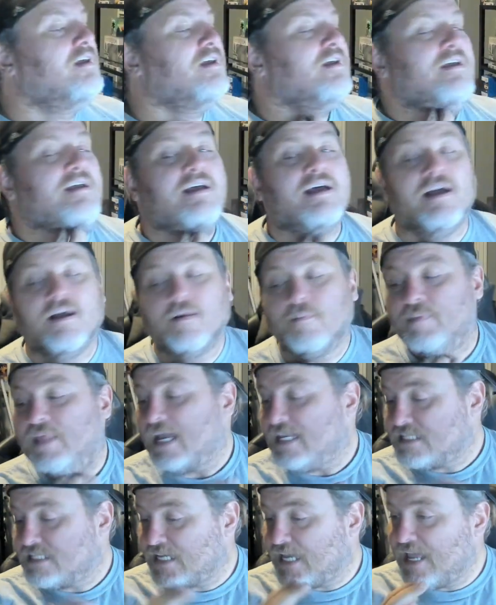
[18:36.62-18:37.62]

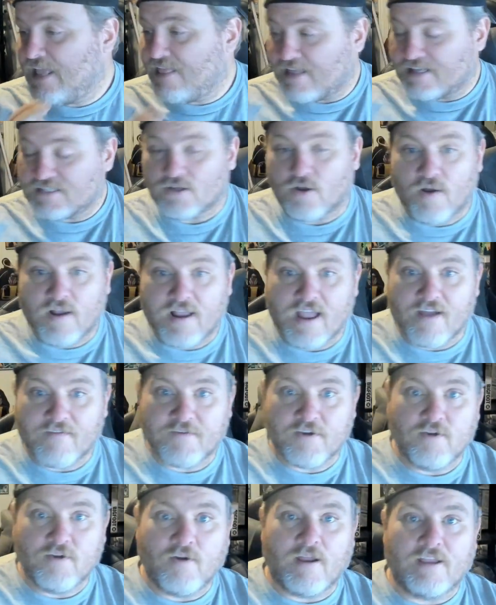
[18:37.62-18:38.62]
That's it. That's all I got
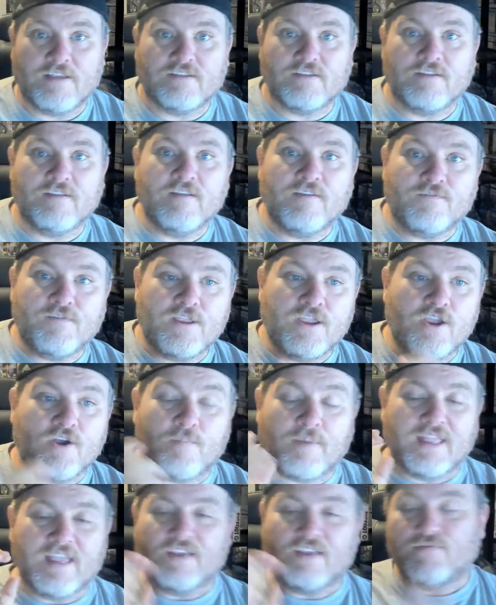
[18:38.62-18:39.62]
for you guys in this video.
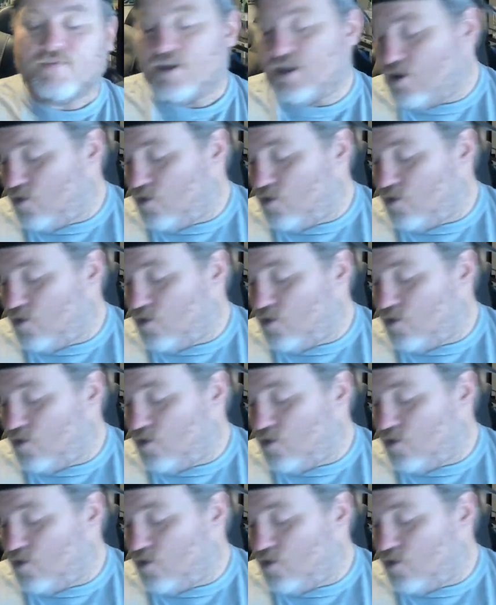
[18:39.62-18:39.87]
My next video